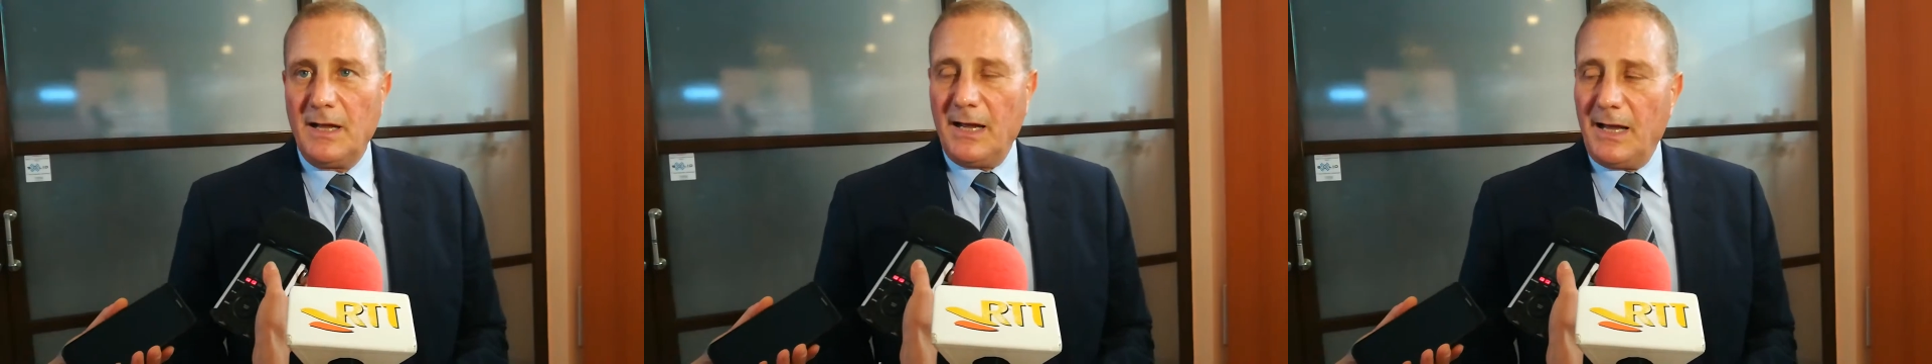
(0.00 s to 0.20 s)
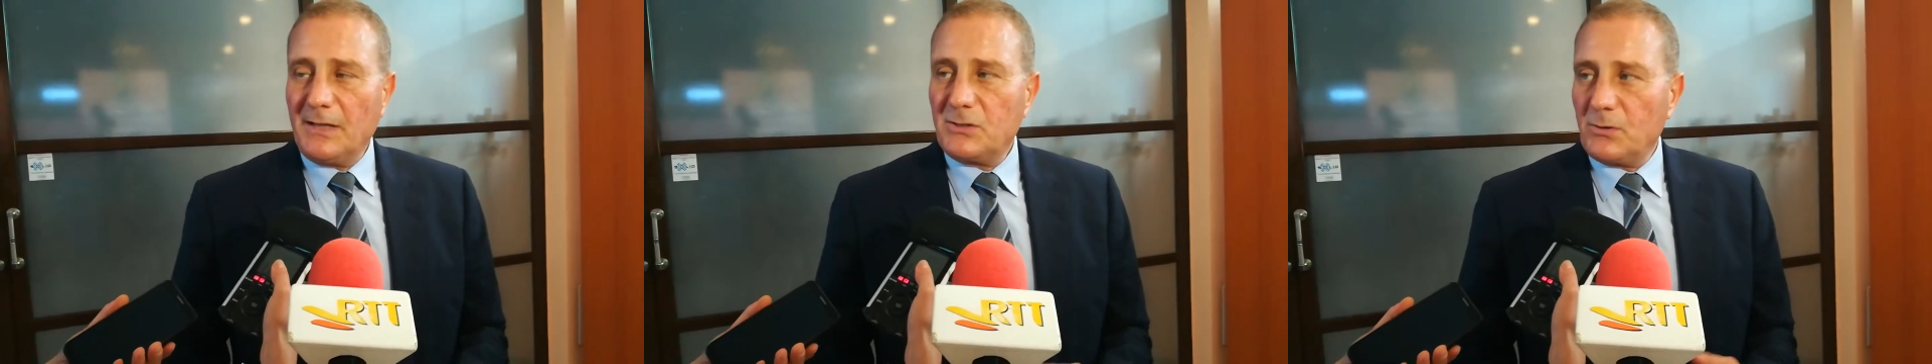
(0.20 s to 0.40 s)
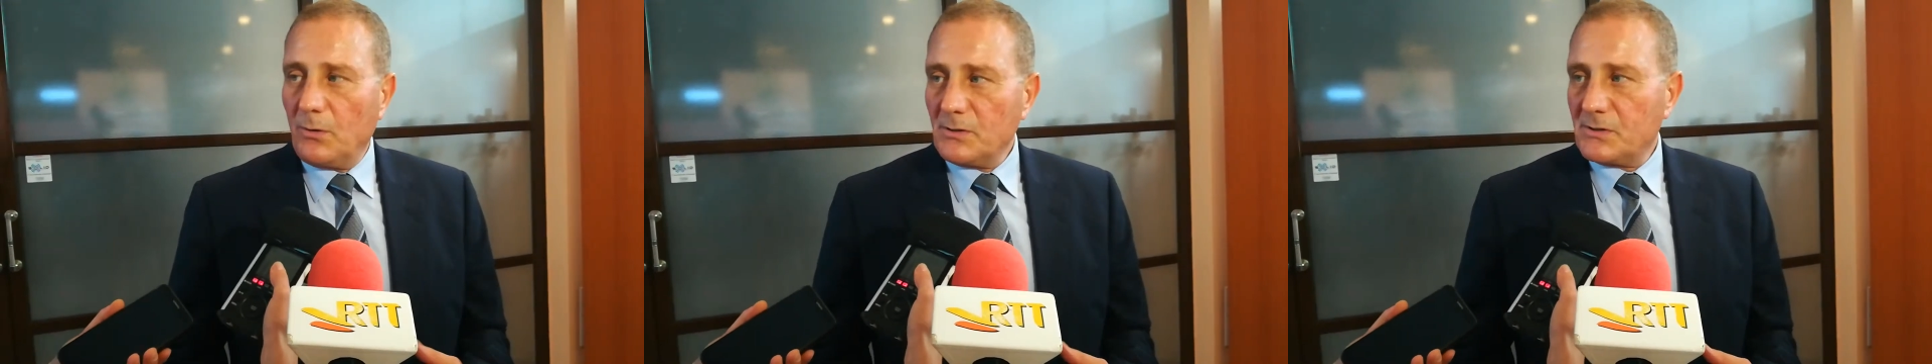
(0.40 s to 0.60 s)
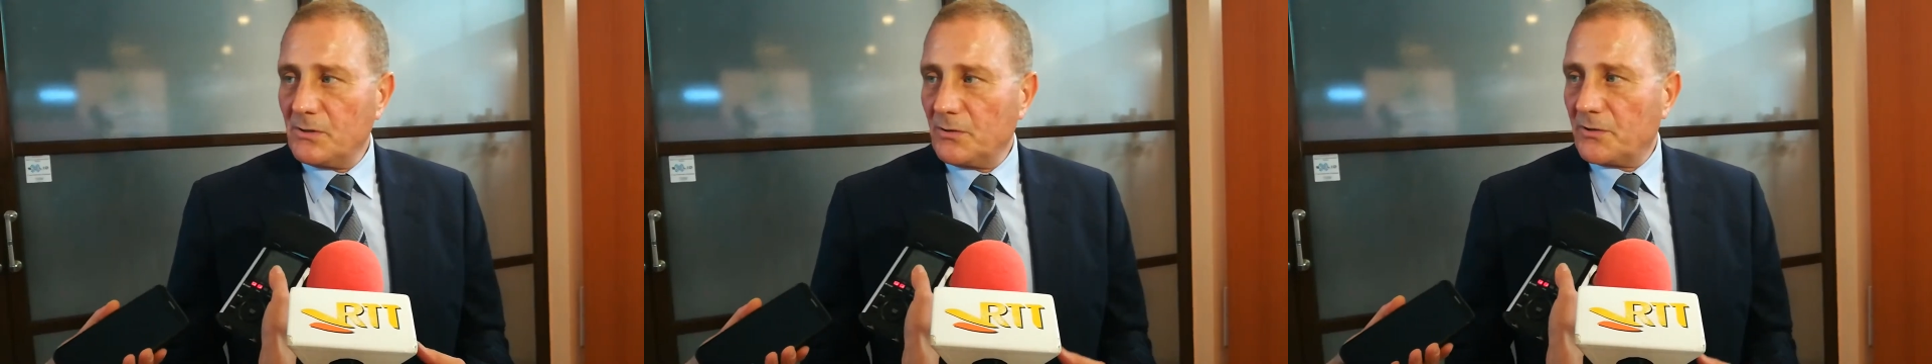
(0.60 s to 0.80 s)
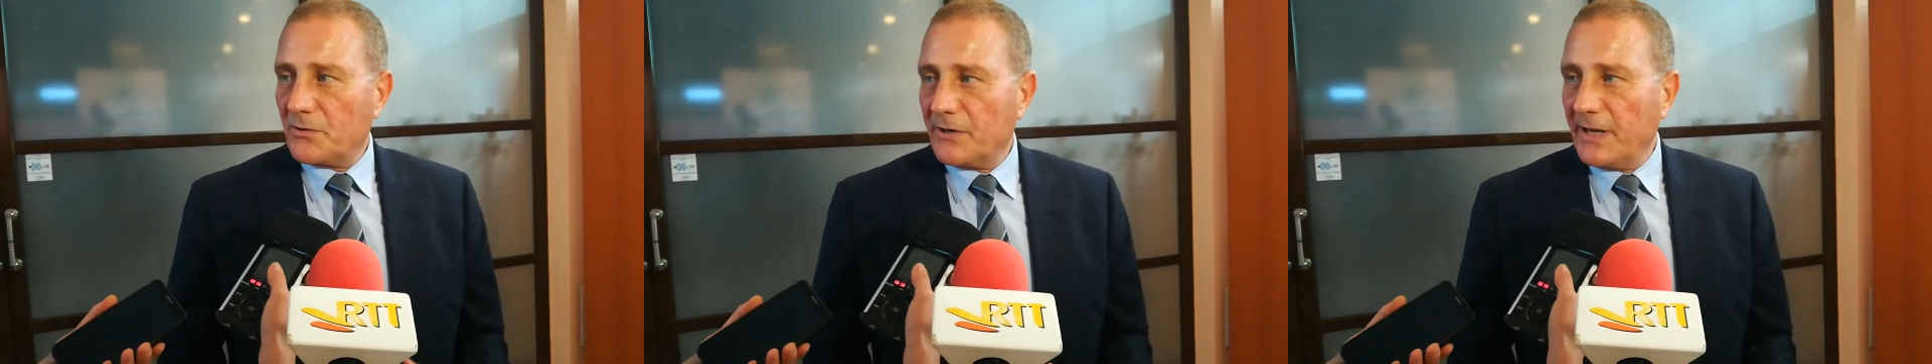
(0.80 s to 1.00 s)
and to
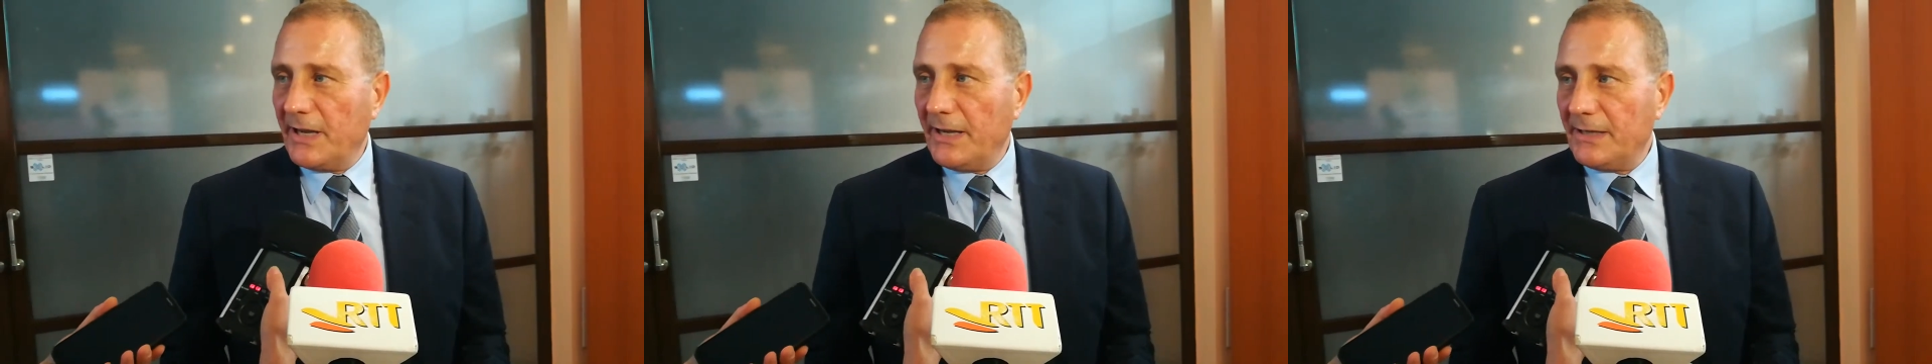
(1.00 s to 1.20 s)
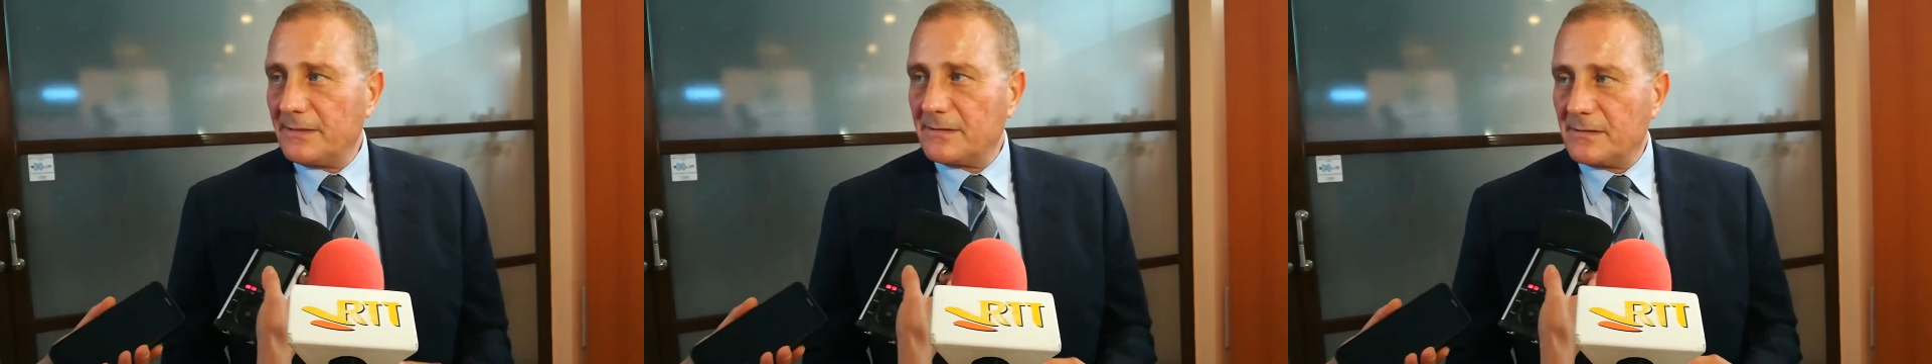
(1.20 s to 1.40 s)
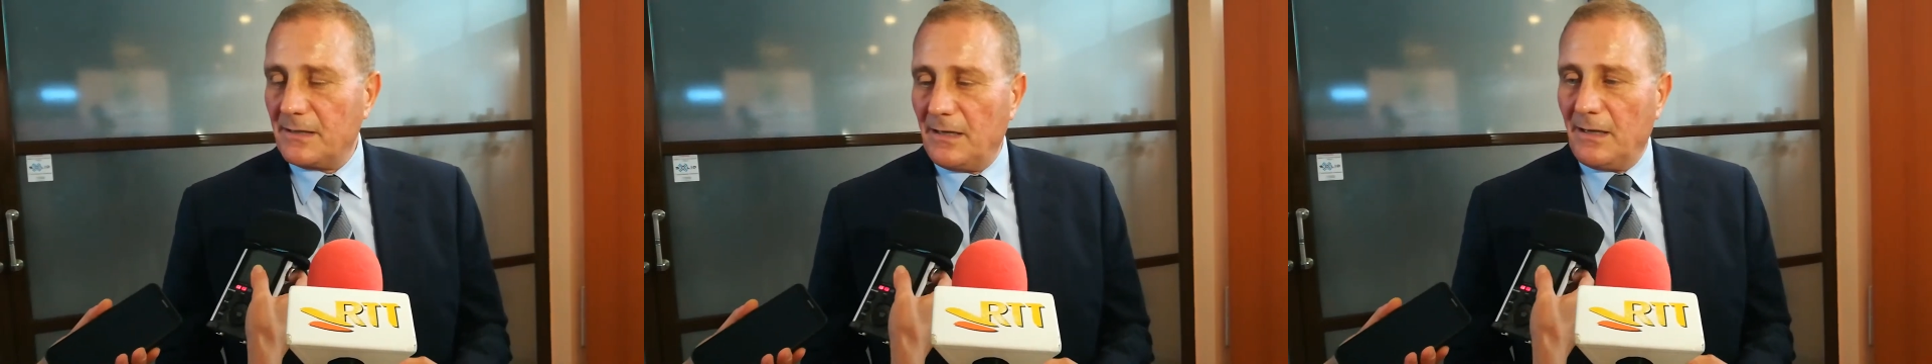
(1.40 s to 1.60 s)
also create